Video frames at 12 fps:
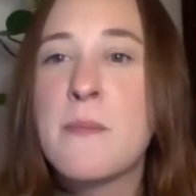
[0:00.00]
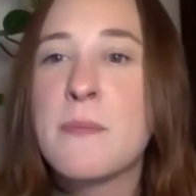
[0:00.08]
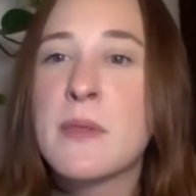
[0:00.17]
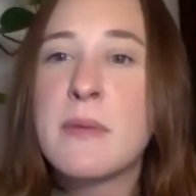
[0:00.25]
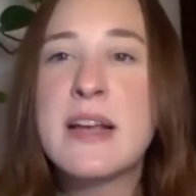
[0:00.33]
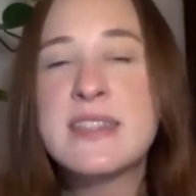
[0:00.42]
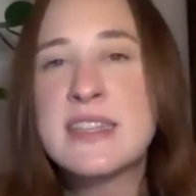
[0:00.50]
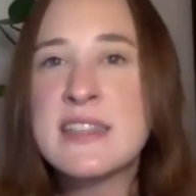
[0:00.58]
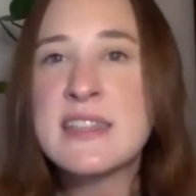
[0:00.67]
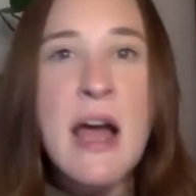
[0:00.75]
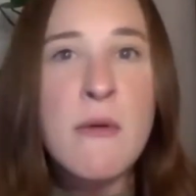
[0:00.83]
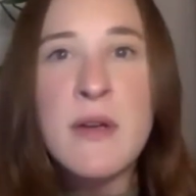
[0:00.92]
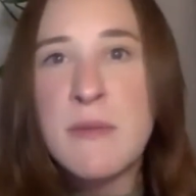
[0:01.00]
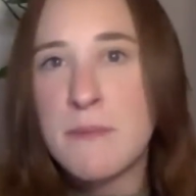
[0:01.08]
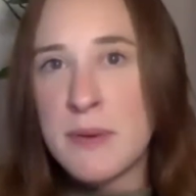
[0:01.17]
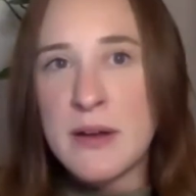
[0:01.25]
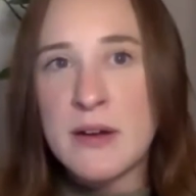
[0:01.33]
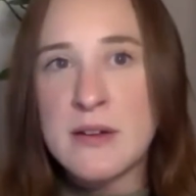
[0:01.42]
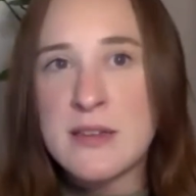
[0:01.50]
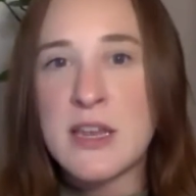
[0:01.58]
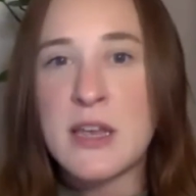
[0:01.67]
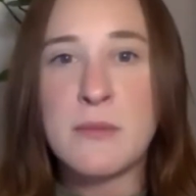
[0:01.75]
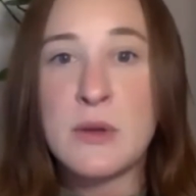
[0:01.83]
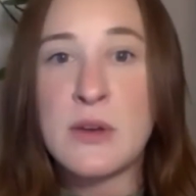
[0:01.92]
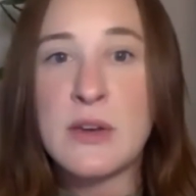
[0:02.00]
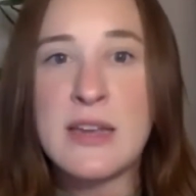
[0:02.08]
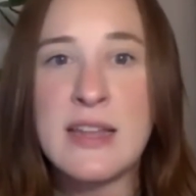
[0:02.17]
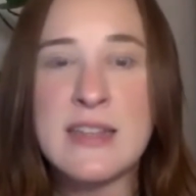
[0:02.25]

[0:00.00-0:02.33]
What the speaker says: because this is how we build community.